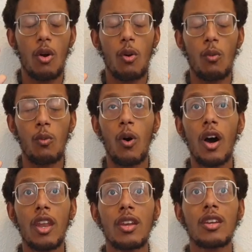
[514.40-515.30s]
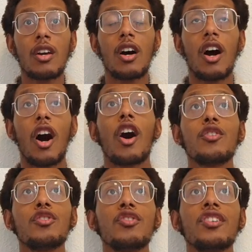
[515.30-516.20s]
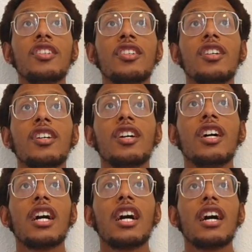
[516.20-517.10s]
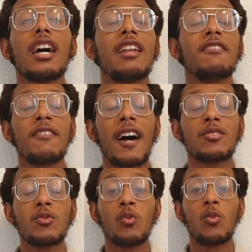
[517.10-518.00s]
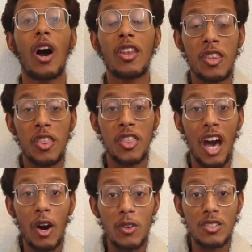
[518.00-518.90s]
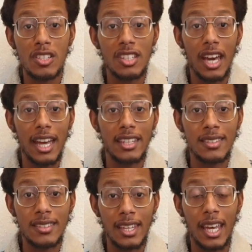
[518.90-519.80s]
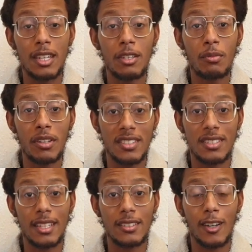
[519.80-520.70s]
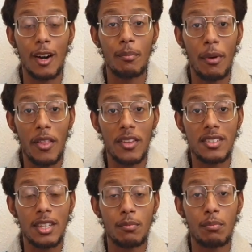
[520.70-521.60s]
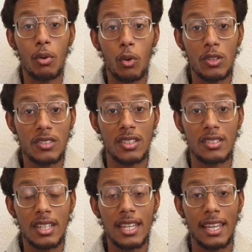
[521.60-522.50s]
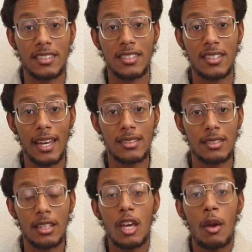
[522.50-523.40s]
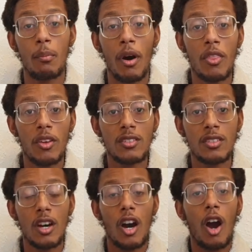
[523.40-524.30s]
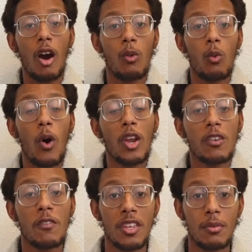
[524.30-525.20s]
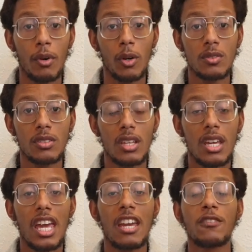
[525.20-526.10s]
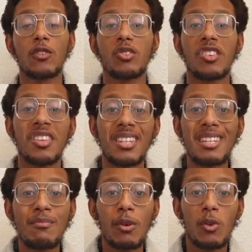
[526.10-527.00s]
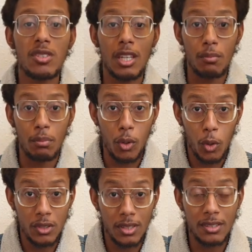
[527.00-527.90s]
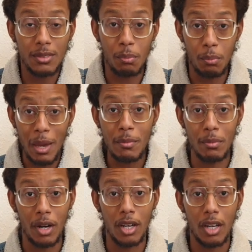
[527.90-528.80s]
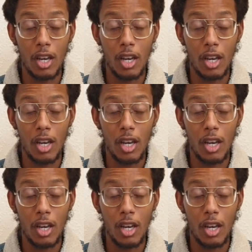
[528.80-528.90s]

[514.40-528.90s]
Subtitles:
100, in fact 1010% are mothers important in society. Mothers are one of the most, if not the most important member